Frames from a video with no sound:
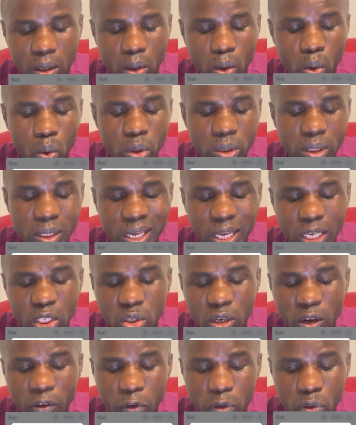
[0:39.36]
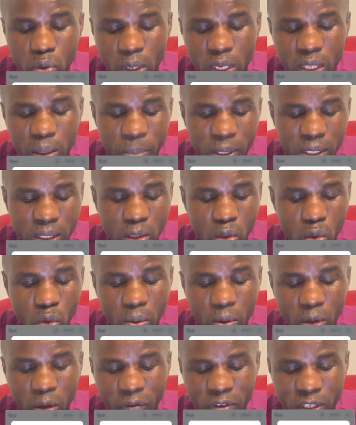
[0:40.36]
host a casual 4 to 8 person
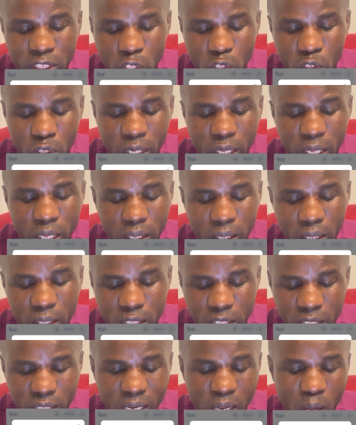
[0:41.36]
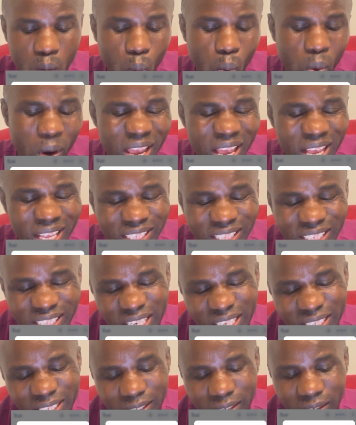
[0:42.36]
group conversation in English in a quiet
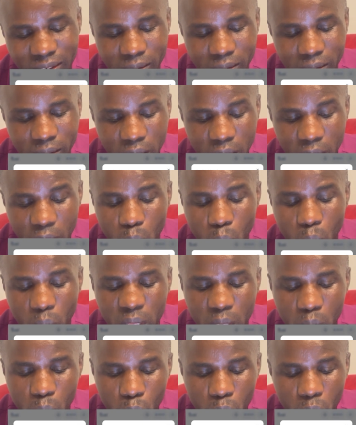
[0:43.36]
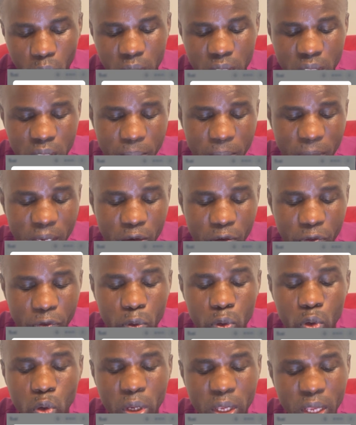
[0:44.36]
setting with the quality
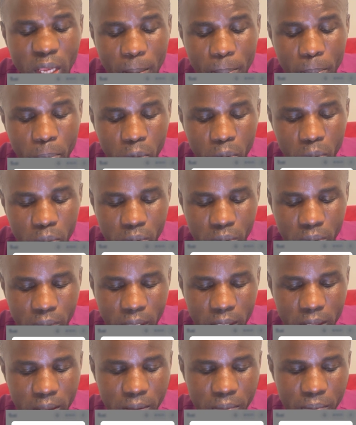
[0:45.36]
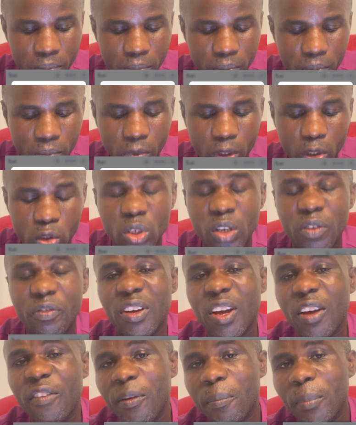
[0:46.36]
microphone or earbuds, right? So if
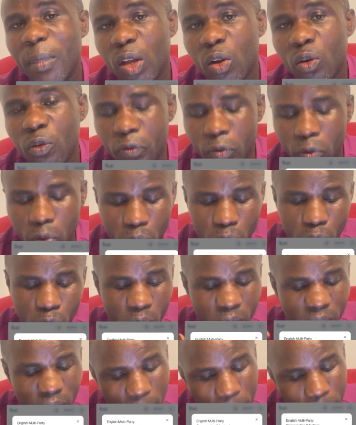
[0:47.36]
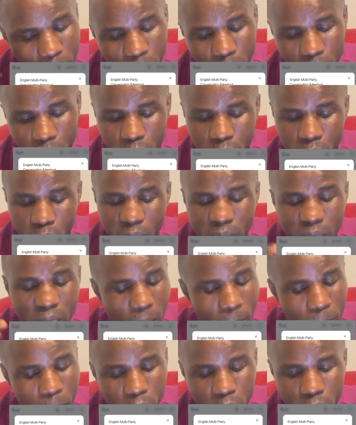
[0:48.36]
you have a microphone or
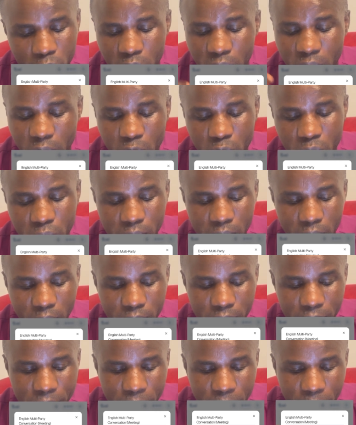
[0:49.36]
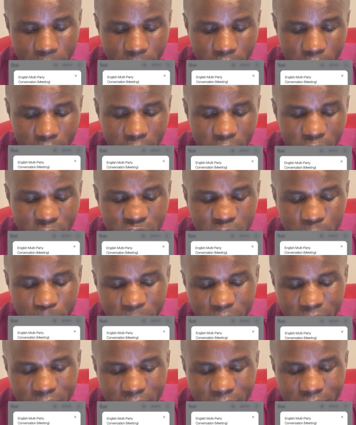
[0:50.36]
earbuds, you can use that. Each
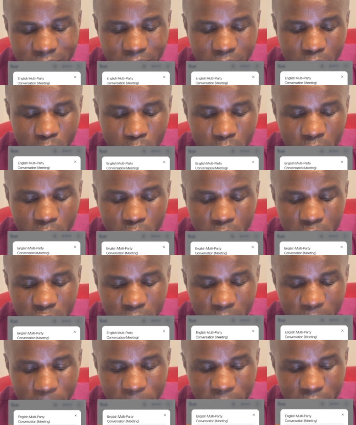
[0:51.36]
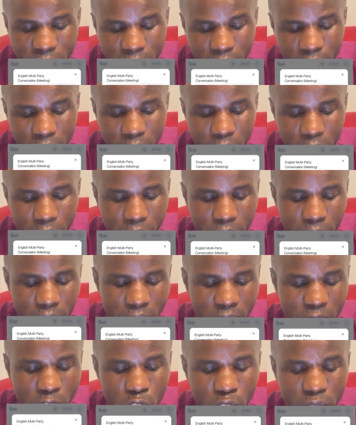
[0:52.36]
speaker is recorded on a separate channel.
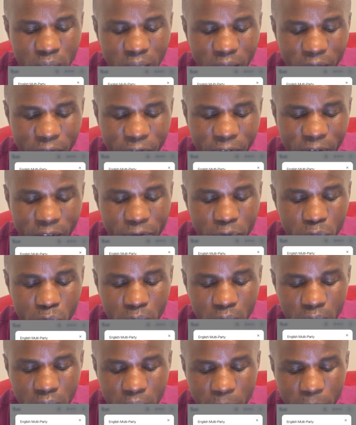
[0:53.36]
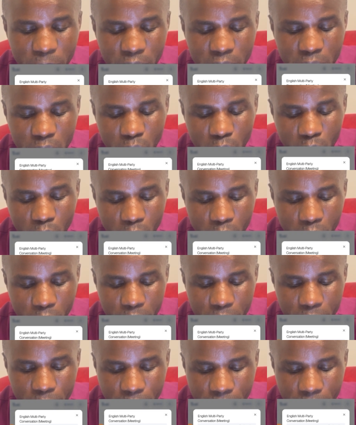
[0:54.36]
Sessions are 5 to 60 minutes long.